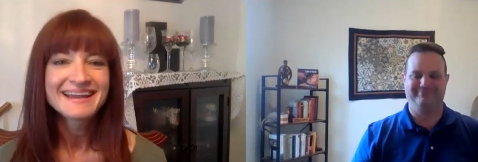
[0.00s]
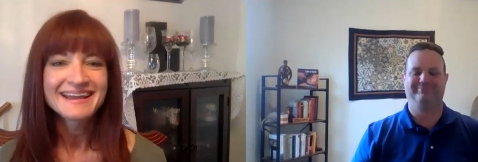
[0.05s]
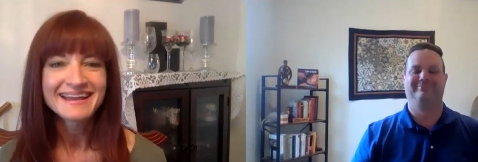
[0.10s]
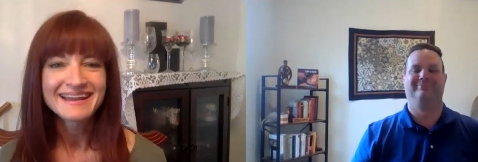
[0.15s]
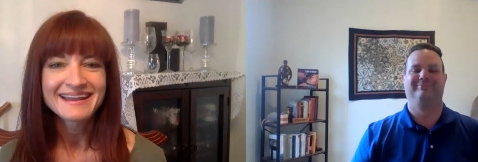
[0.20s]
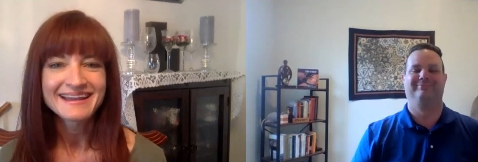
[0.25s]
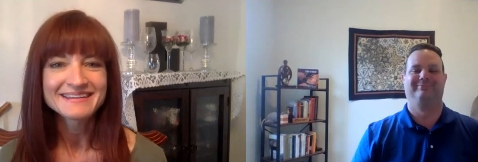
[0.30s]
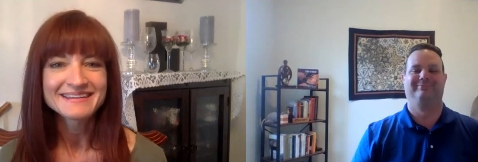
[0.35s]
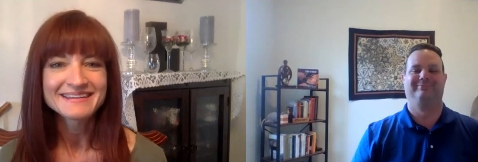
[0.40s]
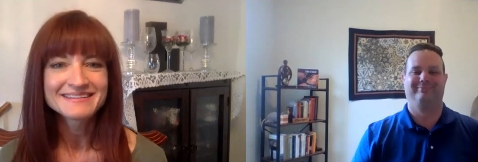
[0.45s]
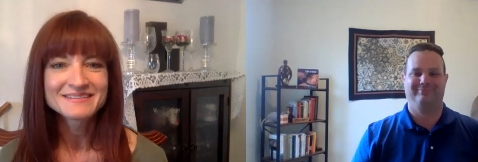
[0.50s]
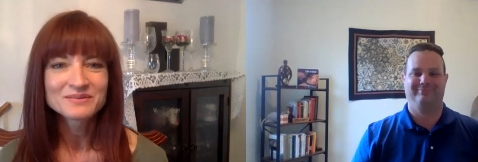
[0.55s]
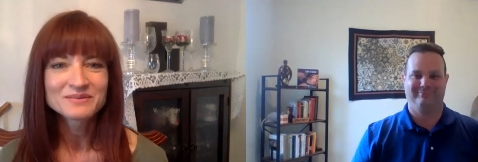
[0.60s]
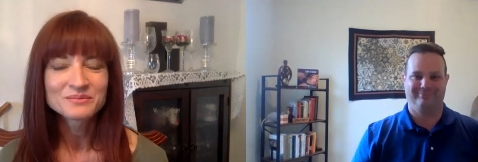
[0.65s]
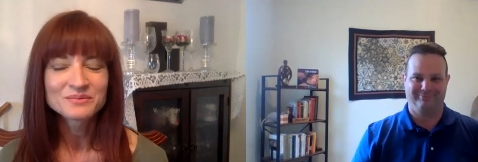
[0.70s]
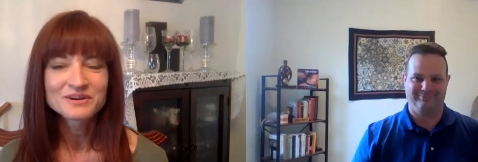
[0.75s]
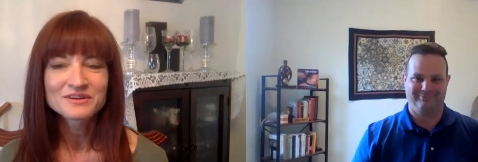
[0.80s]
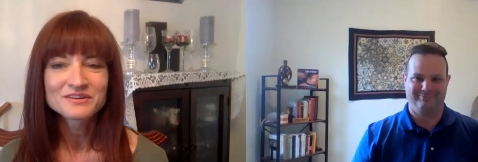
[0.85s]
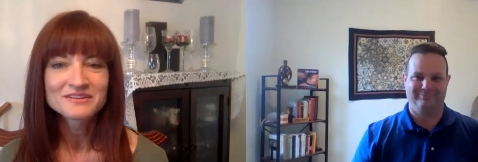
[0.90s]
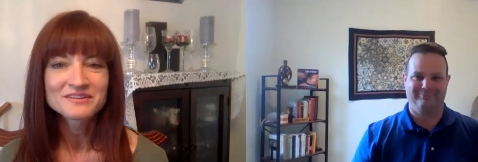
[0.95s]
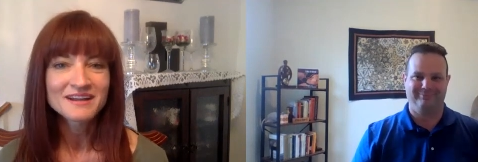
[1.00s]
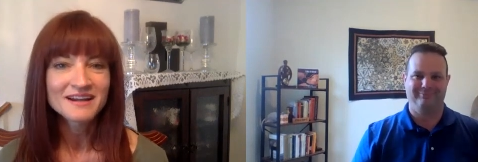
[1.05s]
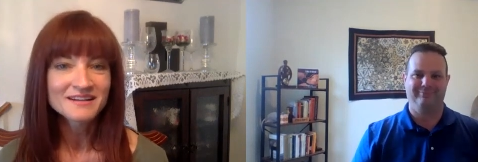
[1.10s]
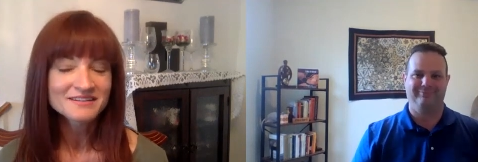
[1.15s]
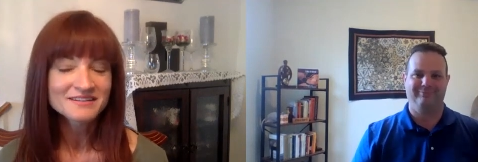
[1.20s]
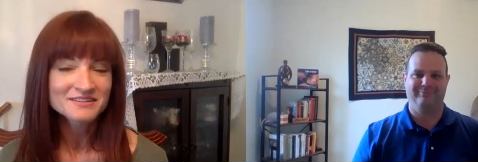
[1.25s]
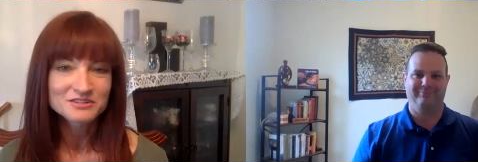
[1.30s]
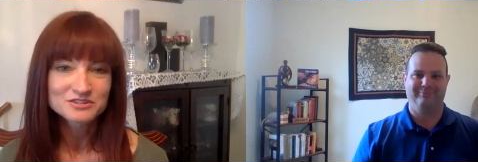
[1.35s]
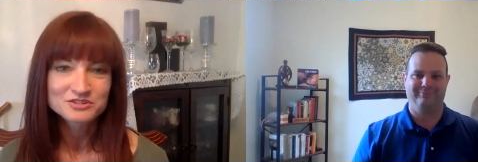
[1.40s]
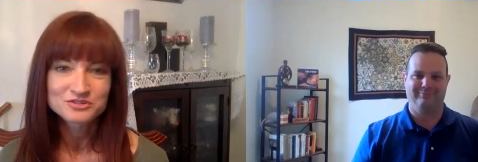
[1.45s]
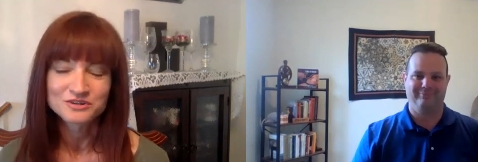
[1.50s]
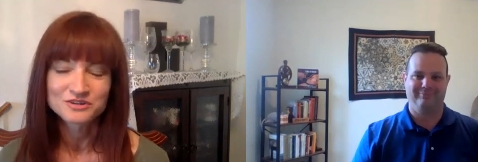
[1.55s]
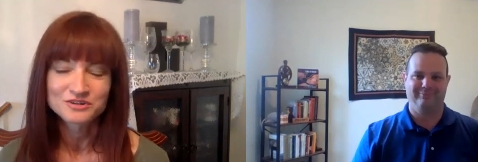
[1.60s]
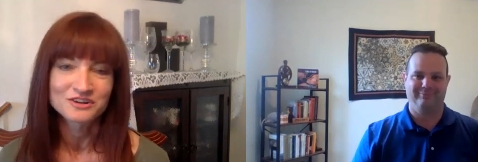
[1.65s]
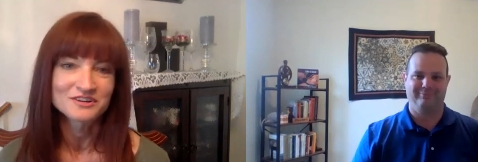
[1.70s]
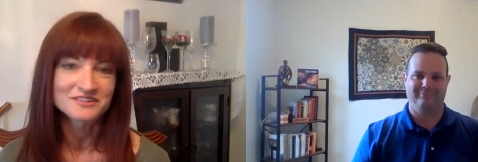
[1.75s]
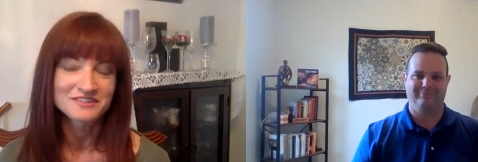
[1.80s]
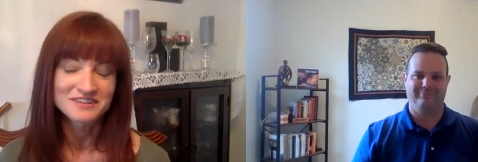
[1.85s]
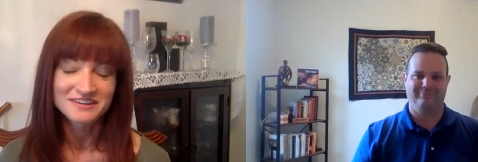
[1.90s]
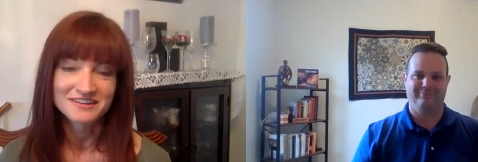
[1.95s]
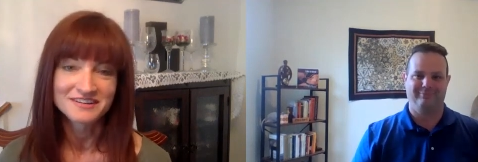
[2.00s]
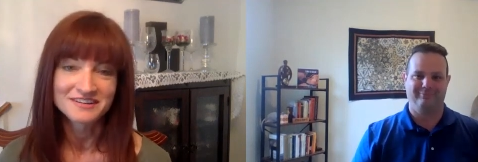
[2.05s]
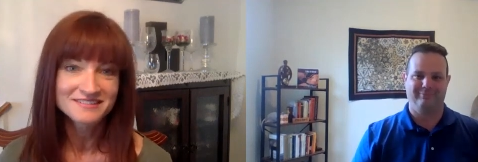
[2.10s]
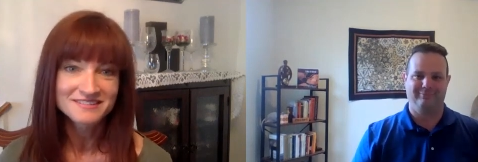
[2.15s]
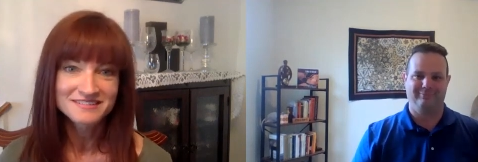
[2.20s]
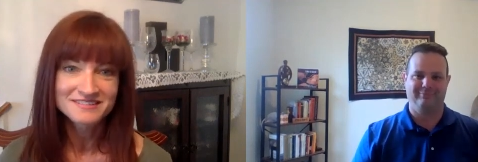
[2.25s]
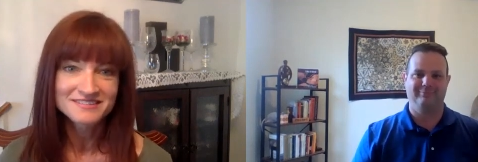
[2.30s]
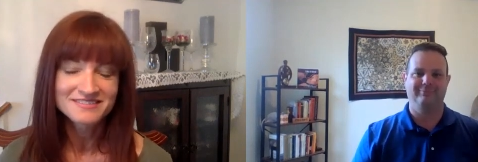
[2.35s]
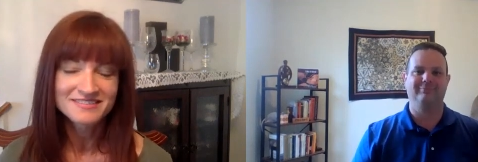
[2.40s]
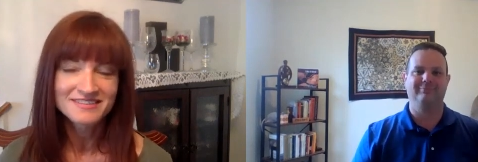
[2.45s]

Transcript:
Speaker 1: And we're not going to trick our dogs.